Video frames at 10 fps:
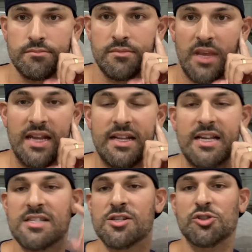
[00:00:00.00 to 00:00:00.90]
He
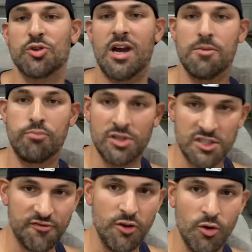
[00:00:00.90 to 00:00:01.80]
needs to try to push
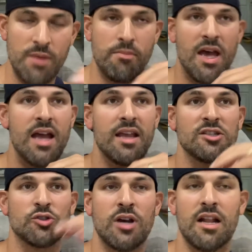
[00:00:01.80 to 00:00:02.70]
Fury back and
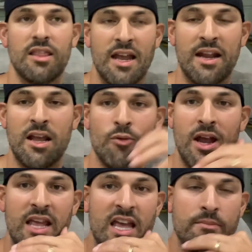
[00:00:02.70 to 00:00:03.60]
try to land that
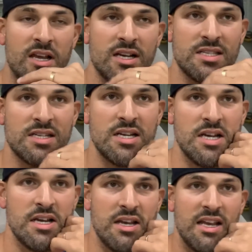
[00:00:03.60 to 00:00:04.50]
right hand, because
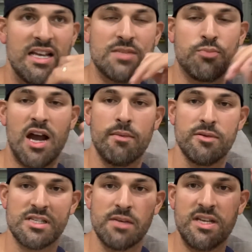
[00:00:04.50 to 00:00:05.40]
his problem
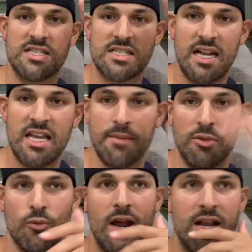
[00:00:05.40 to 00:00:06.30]
is going to be setting up the
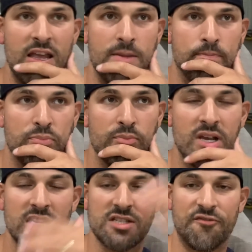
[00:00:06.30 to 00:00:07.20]
right hand,
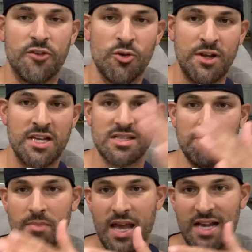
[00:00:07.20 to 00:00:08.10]
because Fury is a
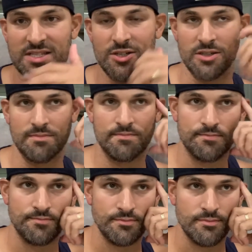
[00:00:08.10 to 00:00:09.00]
master
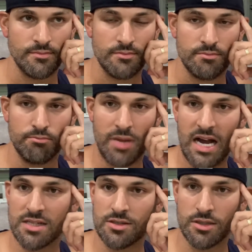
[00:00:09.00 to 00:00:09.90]

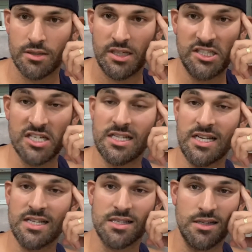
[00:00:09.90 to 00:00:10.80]
boxer. He just
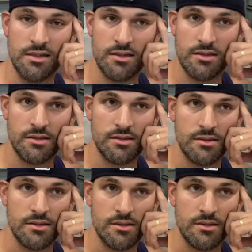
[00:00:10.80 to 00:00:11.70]
is.
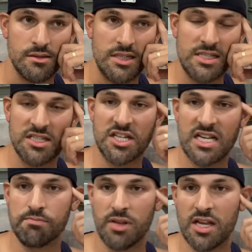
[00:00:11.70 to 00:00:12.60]
He's a chess
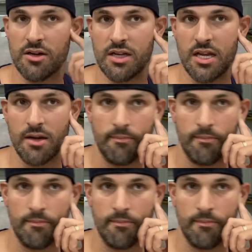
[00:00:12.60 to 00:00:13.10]
player in there.